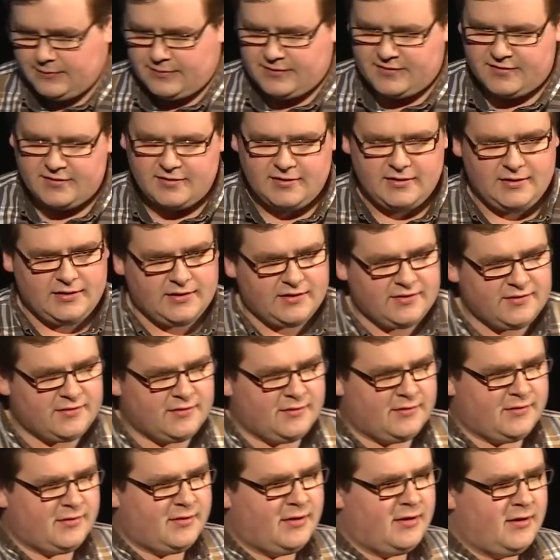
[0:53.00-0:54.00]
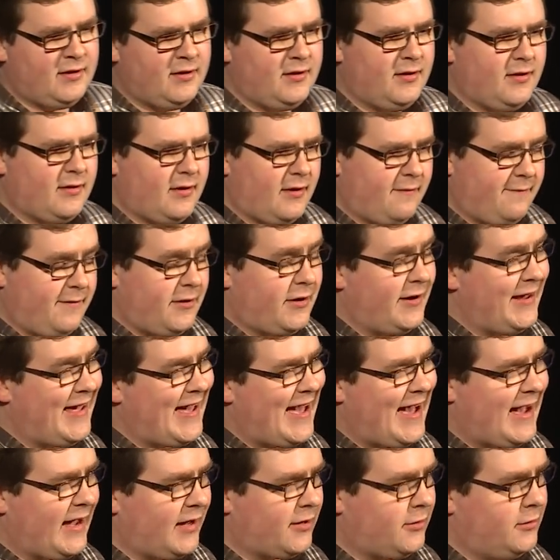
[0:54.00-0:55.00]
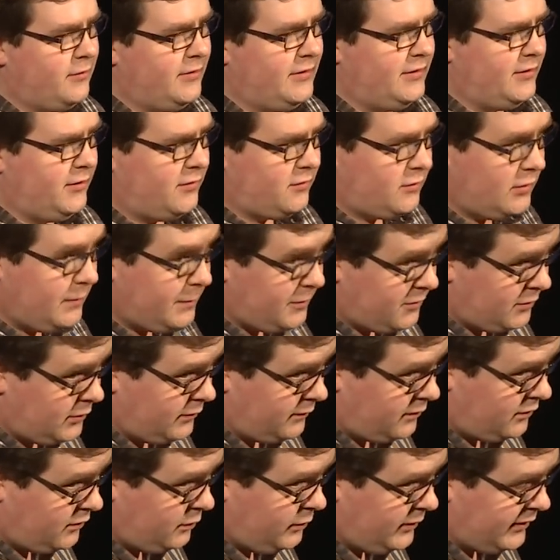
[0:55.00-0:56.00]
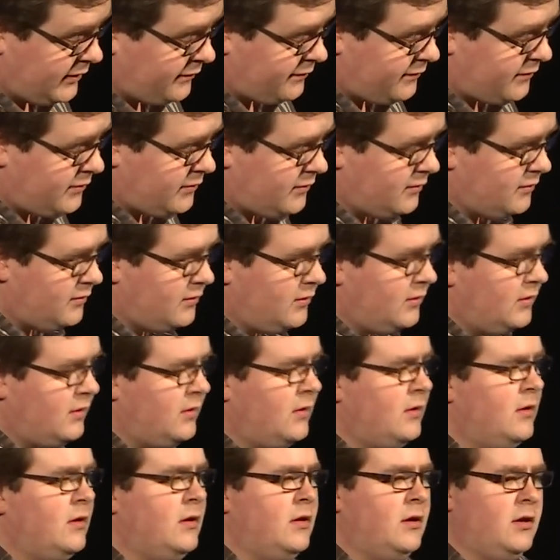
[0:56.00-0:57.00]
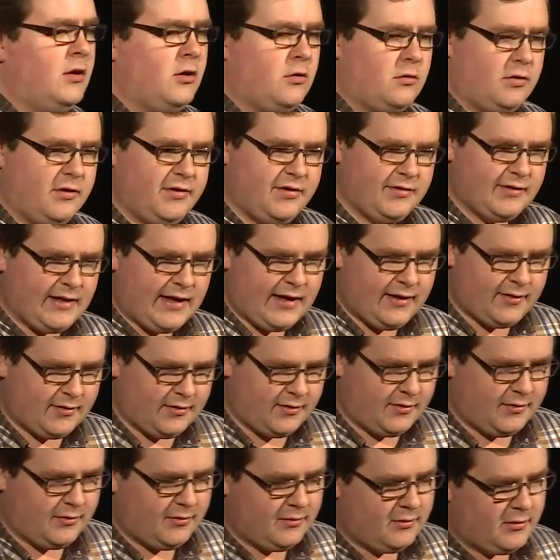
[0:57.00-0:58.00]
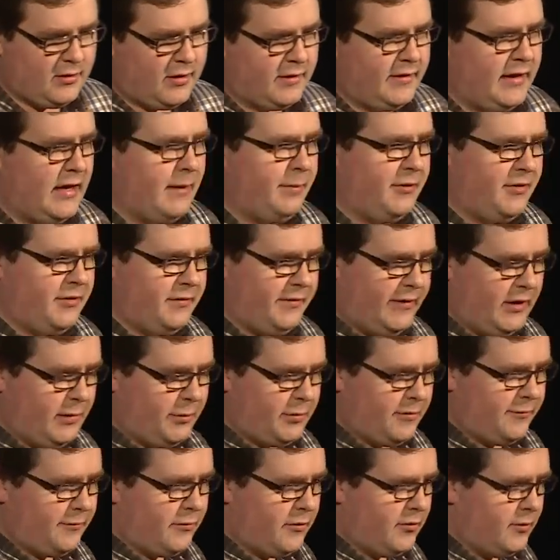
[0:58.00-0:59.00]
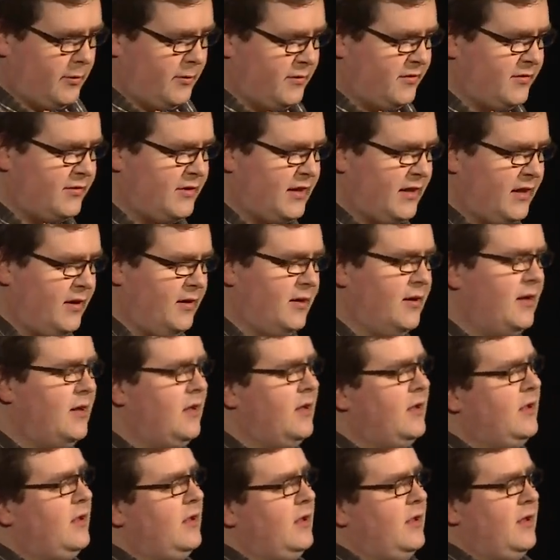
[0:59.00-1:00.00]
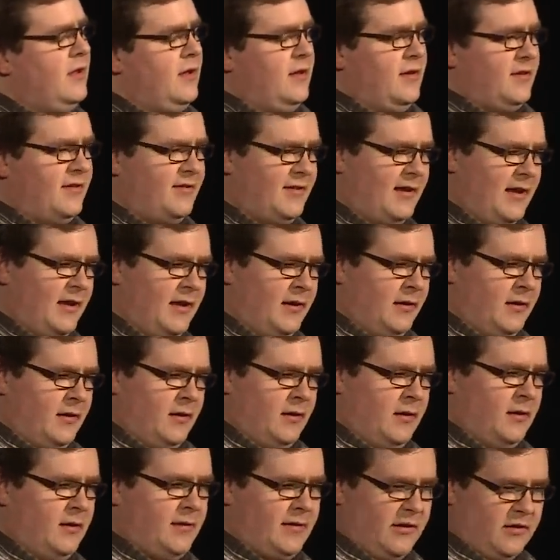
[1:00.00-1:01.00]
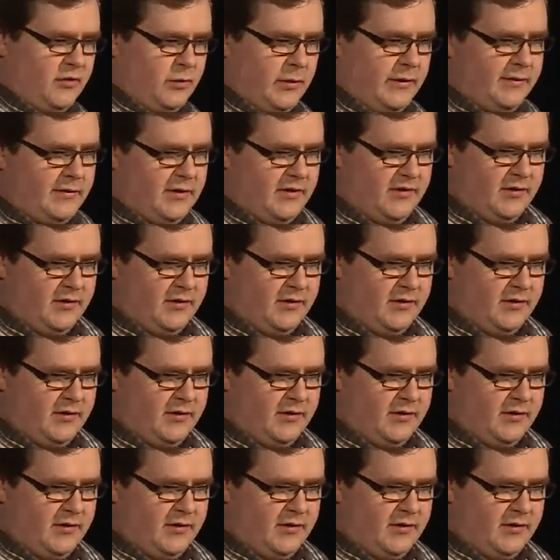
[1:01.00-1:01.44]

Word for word: the C isn't a very accurate description of Swift. Chris Lattner on the Apple Developer Forum said, saying that Swift is